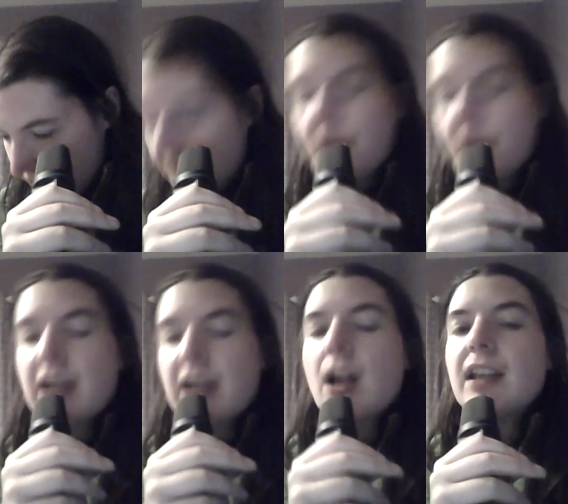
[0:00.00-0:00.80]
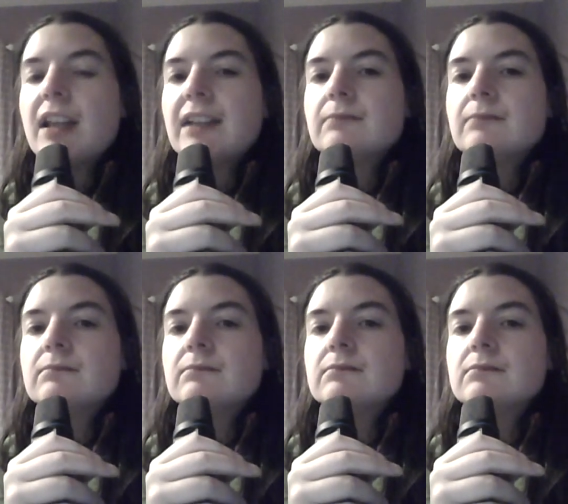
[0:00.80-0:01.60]
My calling
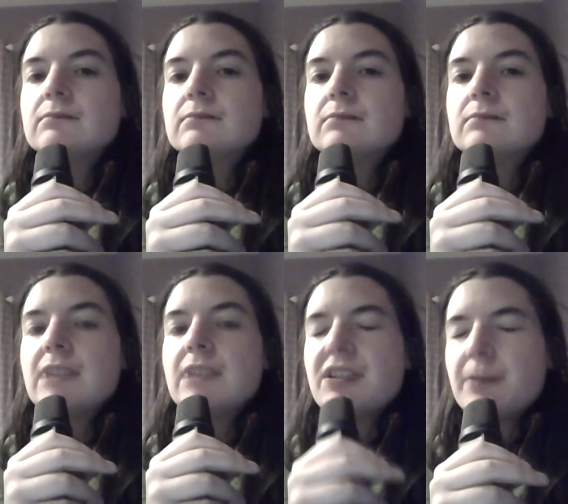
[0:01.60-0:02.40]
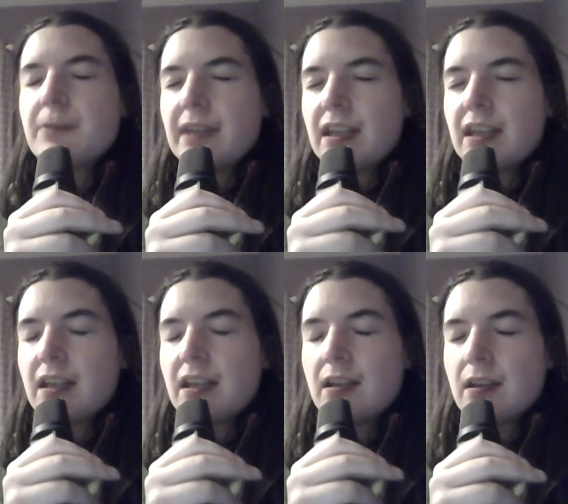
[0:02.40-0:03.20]
is to be
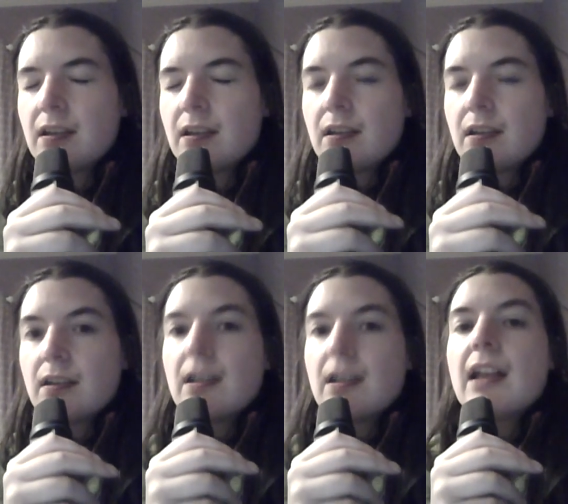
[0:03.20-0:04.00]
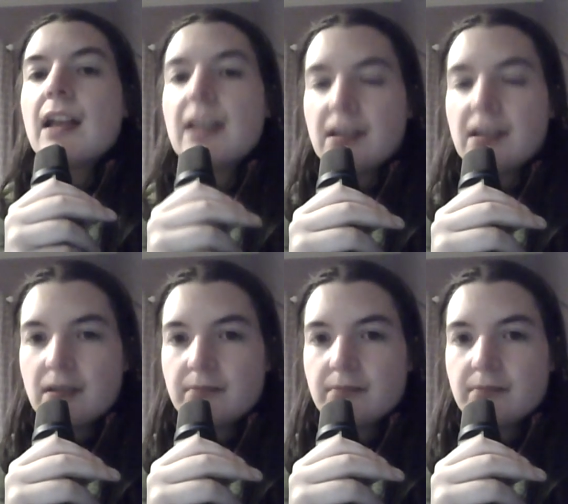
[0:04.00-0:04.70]
a leader,